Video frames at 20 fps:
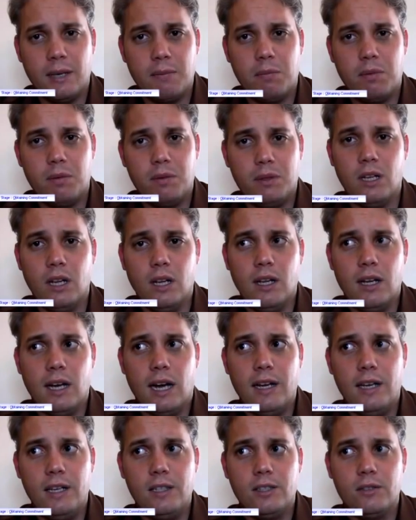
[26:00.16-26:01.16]
up.
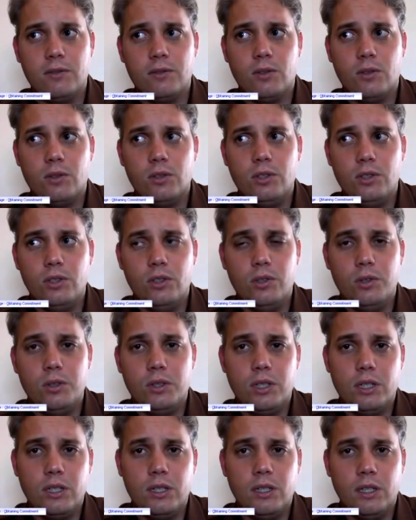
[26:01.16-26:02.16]
Unless, of course, you're
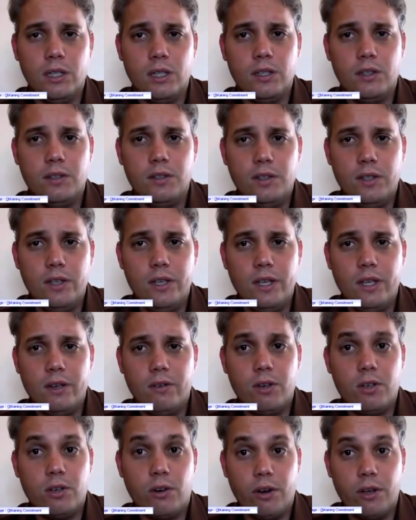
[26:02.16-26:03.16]
using the
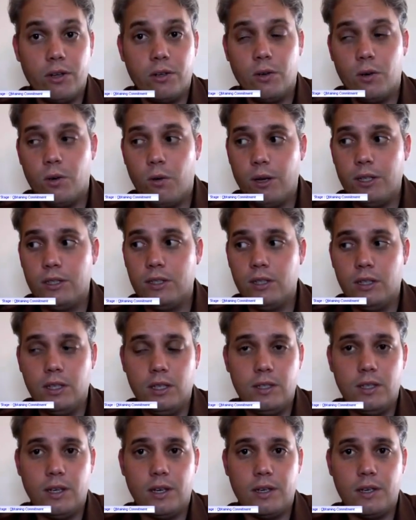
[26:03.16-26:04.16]
rhetorical
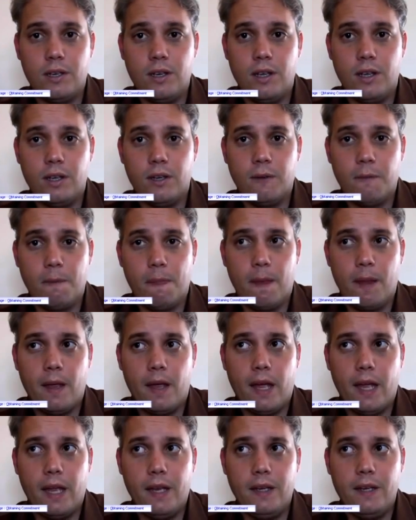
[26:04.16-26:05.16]
questioning technique.
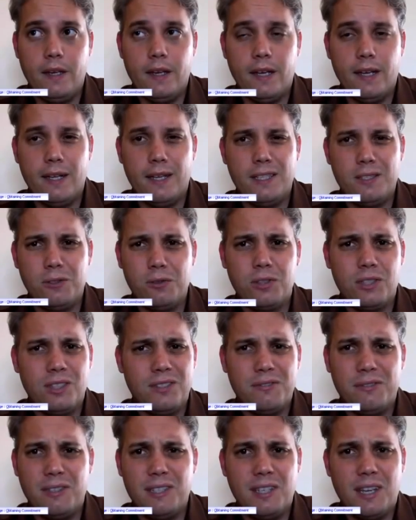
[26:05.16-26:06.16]
And that's also
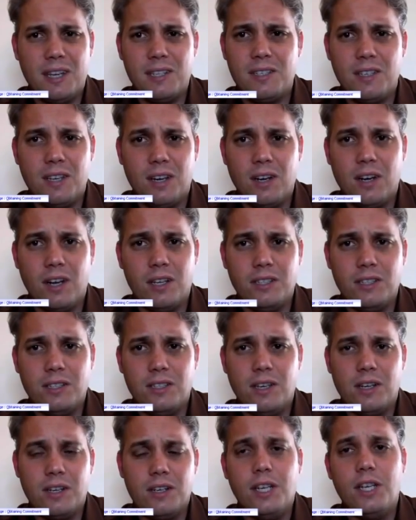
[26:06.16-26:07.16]
a fantastic closing
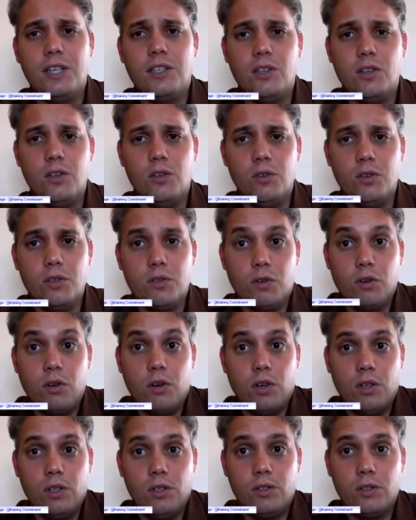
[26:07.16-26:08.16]
technique to use
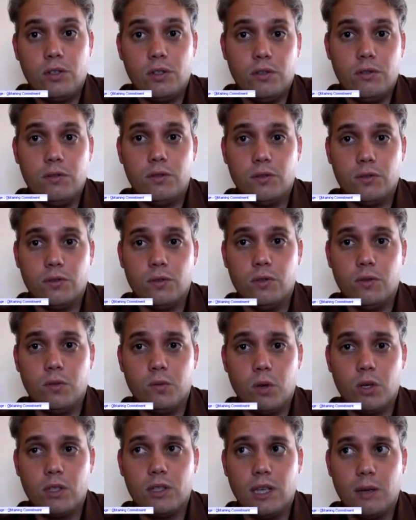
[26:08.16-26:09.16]
regardless of
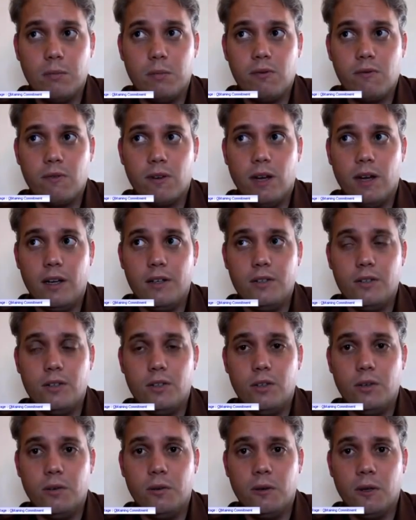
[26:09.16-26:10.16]
what type of client
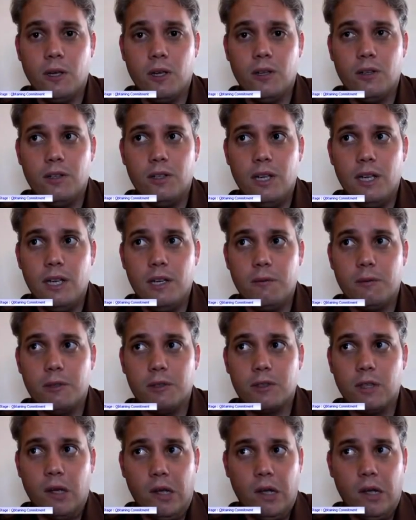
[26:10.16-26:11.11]
you're dealing with.